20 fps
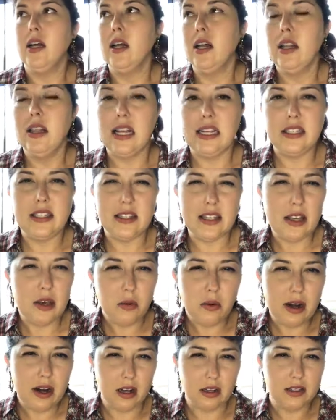Let's see,
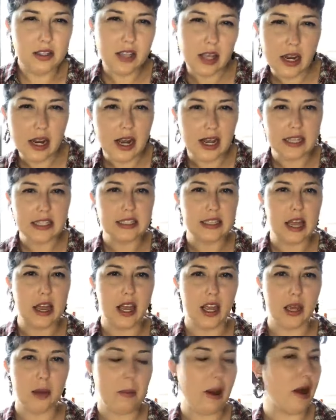what else can I
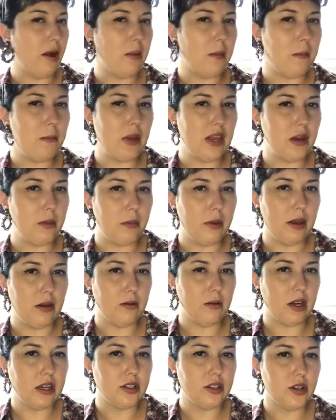say about B2B
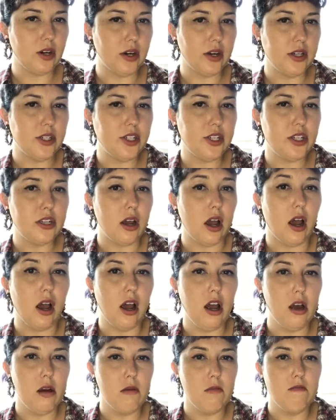research?
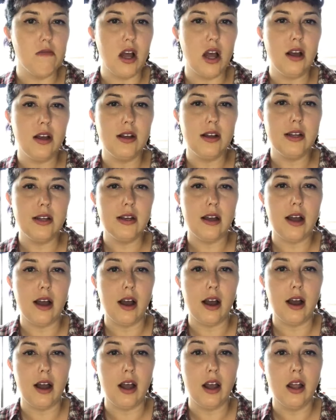
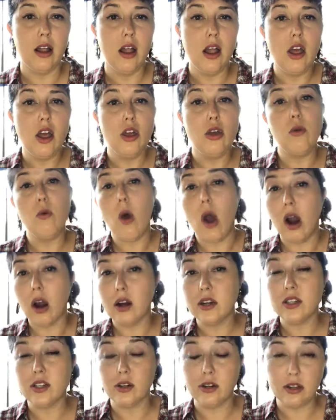You are
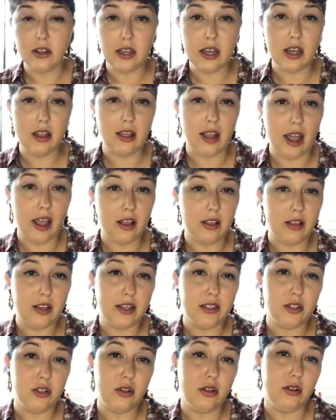certainly likely
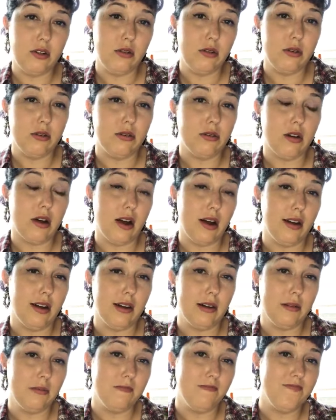to
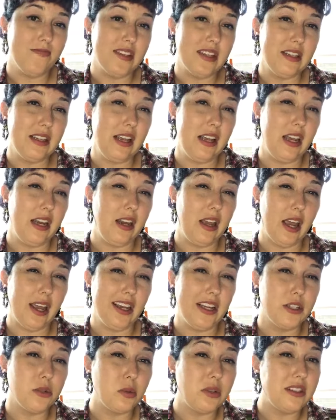
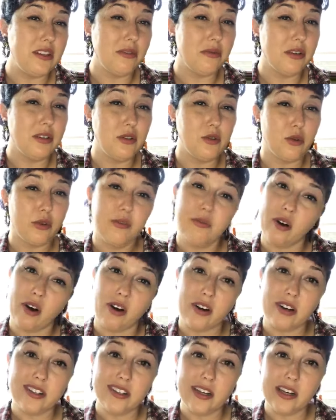engage with different sort of
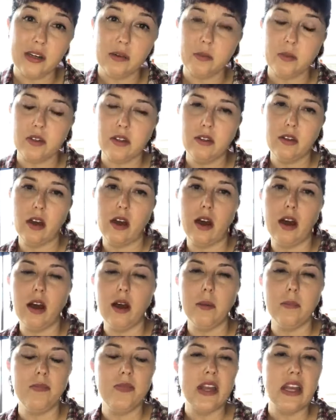archetypes.
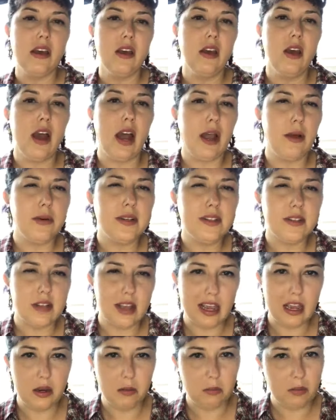I would
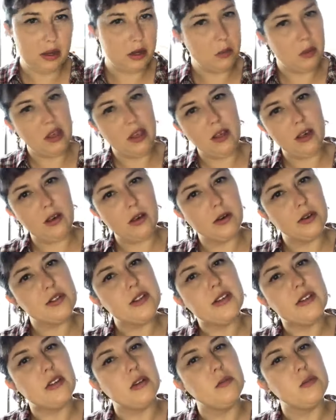say in B2B
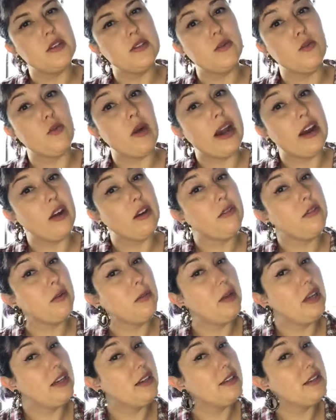ecosystems, it's rare for
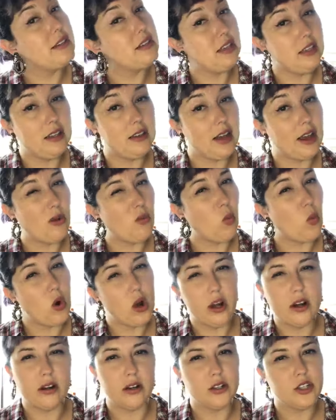me to see like
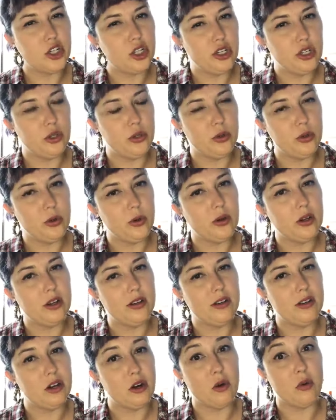one or two,
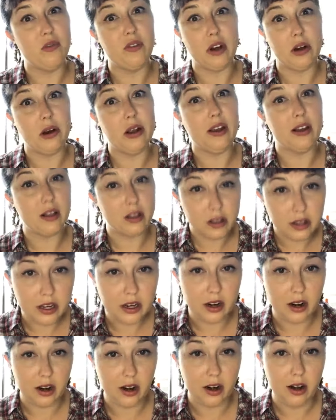you know, very
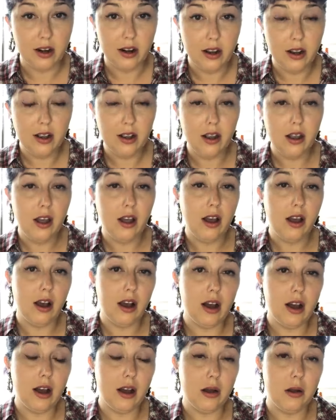clear
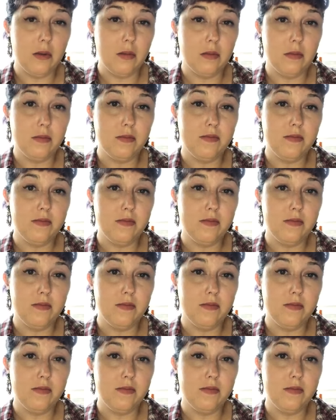types